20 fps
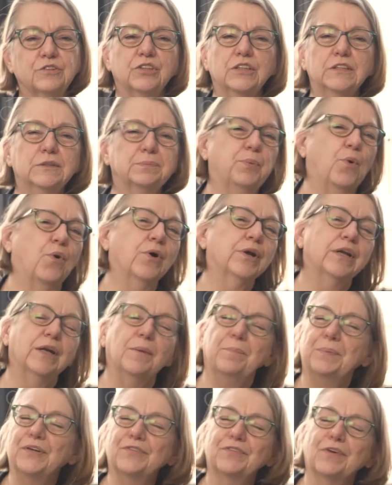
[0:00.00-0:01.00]
She's born an
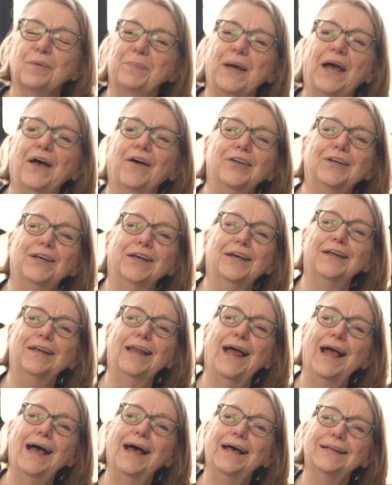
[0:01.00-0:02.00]
Episcopalian
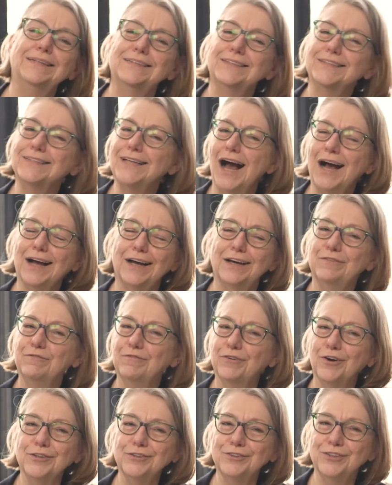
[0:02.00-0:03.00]
and does not
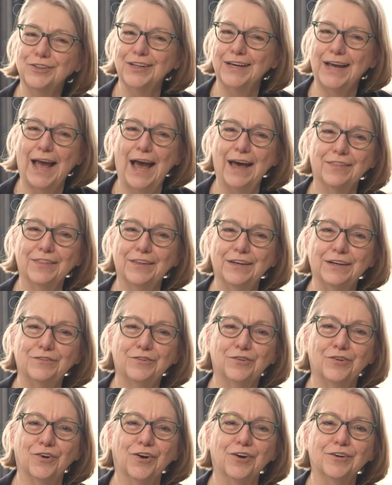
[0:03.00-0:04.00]
convert to the Catholic
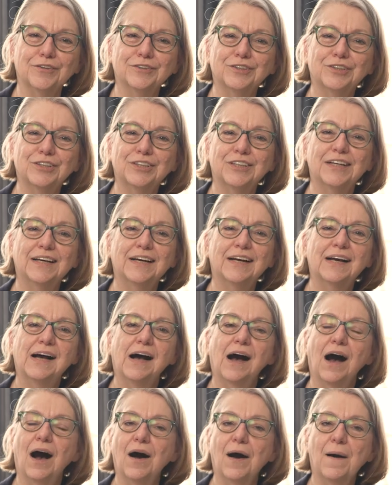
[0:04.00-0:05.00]
Church
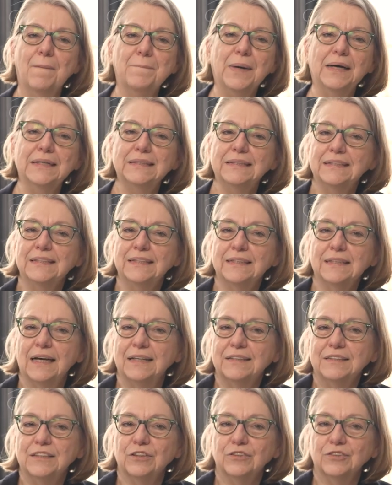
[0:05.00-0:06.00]
um, unt
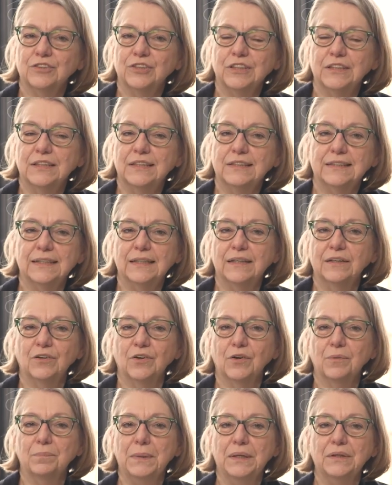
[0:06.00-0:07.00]
until she's in
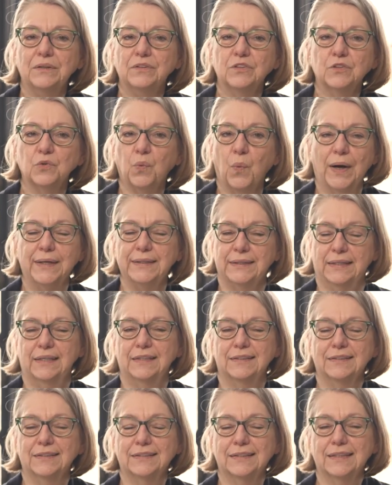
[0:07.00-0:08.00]
her
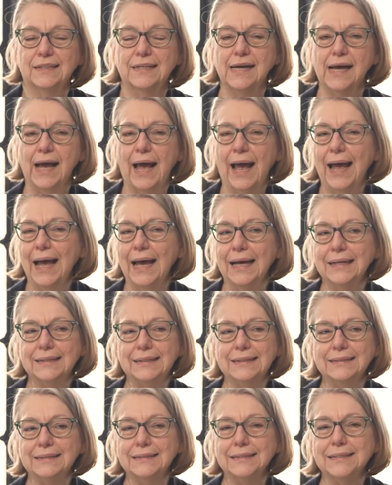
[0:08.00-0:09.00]
mid-twenties. And
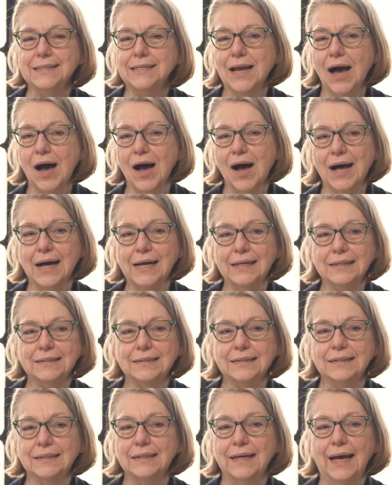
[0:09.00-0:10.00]
it's
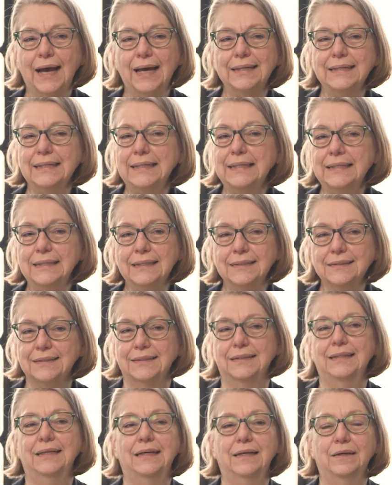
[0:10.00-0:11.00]
not an
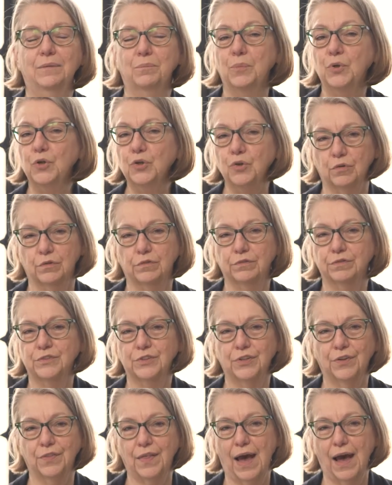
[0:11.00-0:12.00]
easy move
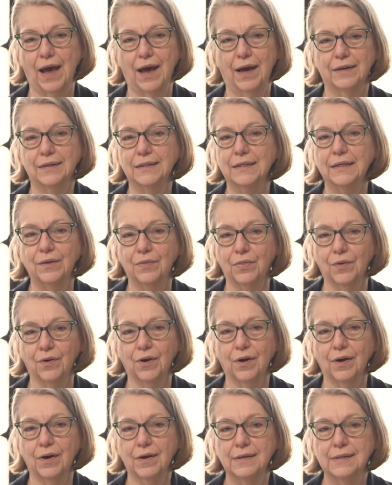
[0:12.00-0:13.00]
to that
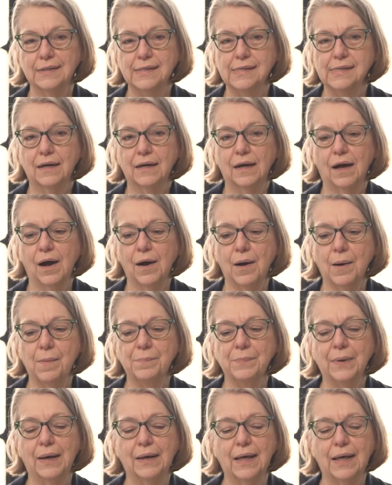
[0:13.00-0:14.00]
either.
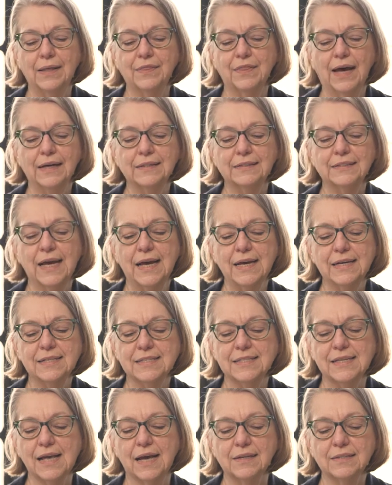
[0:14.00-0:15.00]
Um, that
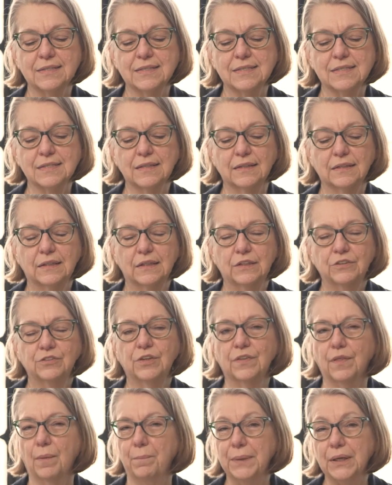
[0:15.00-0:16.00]
takes us
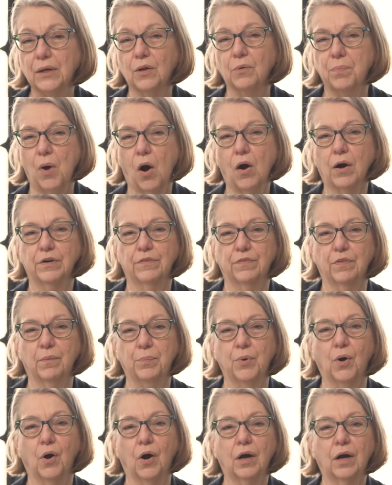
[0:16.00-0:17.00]
to the middle part of the
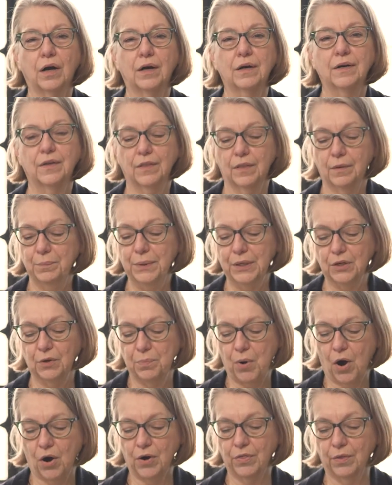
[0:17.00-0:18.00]
book. The middle
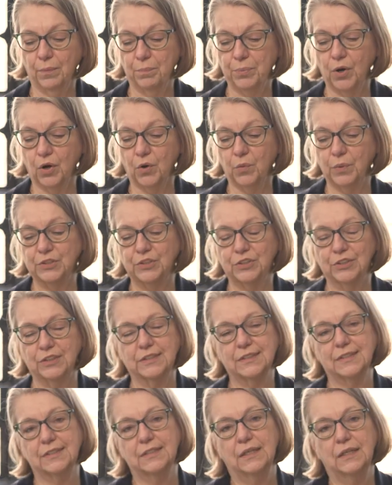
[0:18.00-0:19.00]
part of the book, which
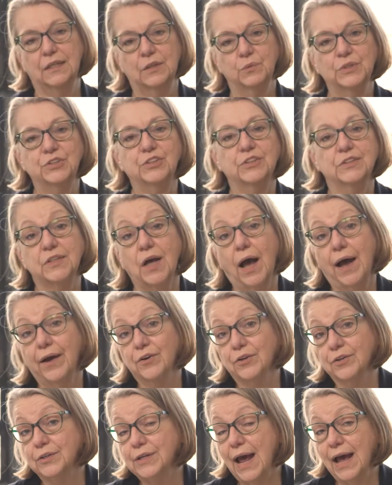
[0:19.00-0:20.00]
is, which is
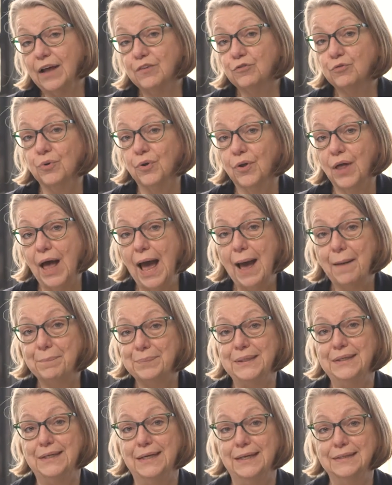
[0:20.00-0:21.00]
titled Natural
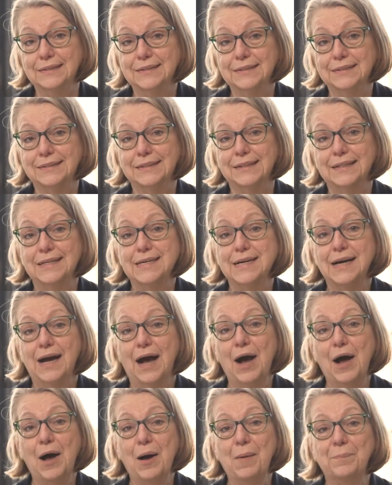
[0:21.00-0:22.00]
Happiness,
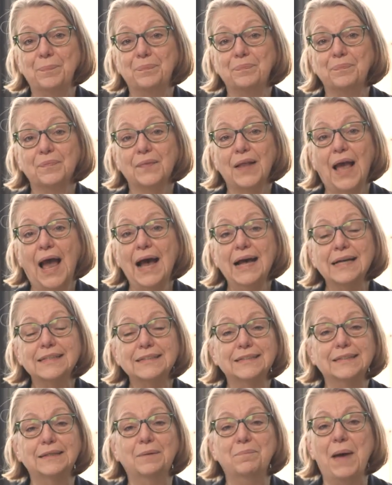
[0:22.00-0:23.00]
um,
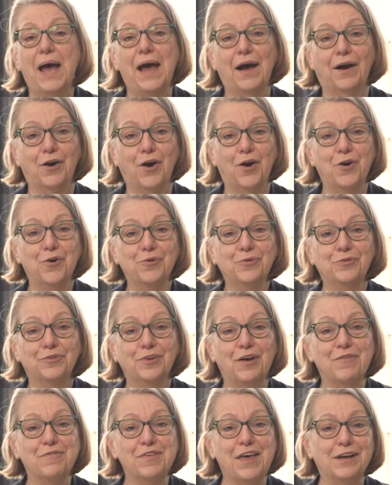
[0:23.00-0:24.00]
has some echoes
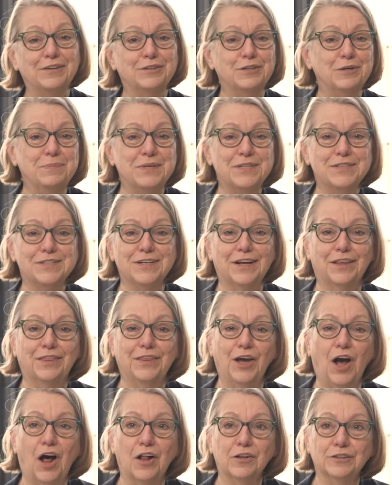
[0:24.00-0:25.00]
of that Thomistic
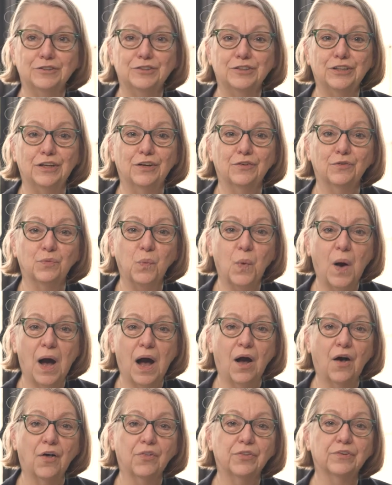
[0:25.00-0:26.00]
theology as
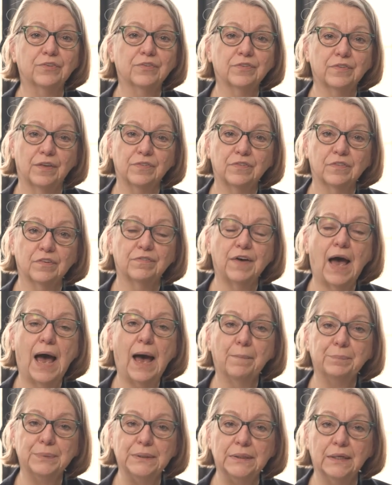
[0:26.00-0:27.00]
well, this sense of
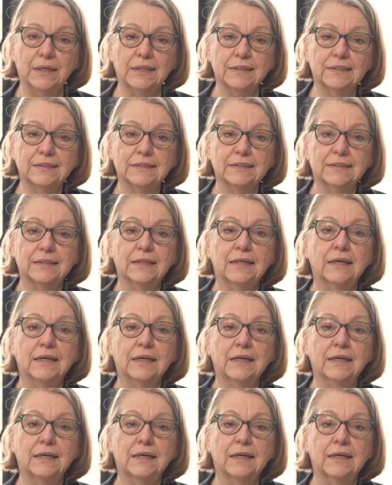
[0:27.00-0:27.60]
happiness